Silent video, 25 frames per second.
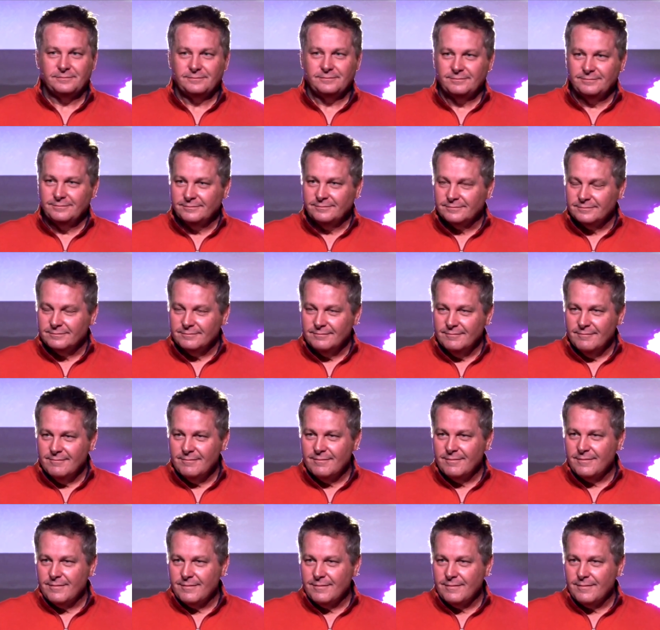
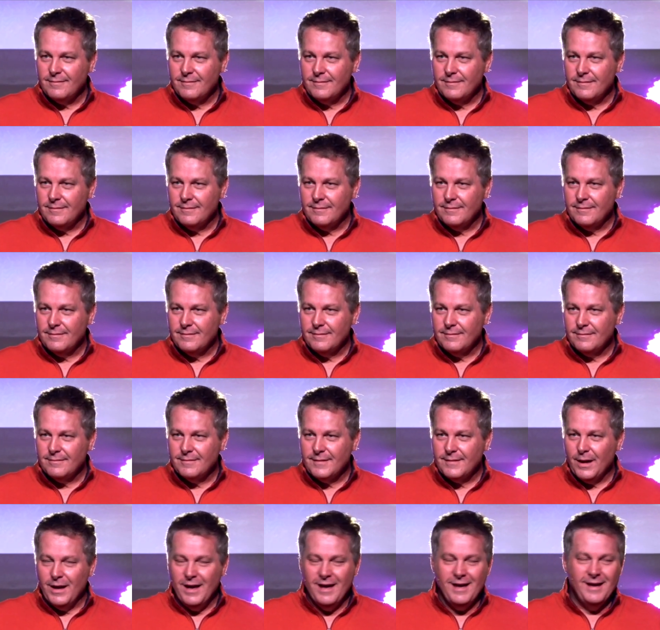
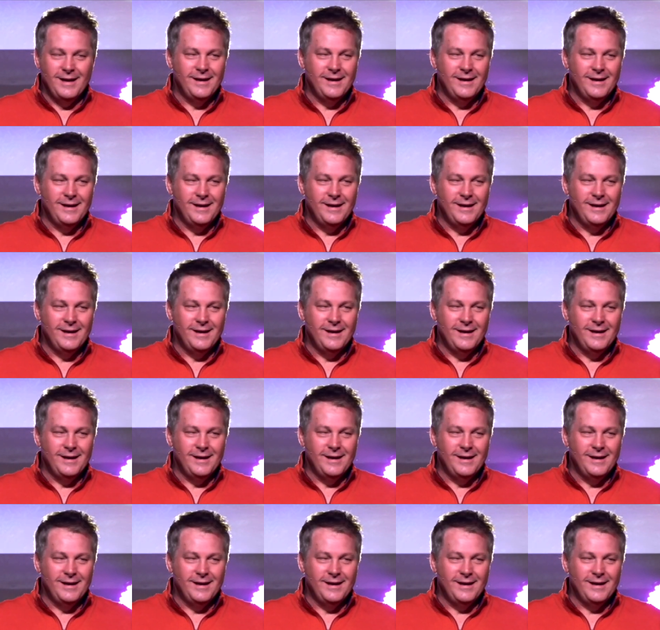Nobody speaks.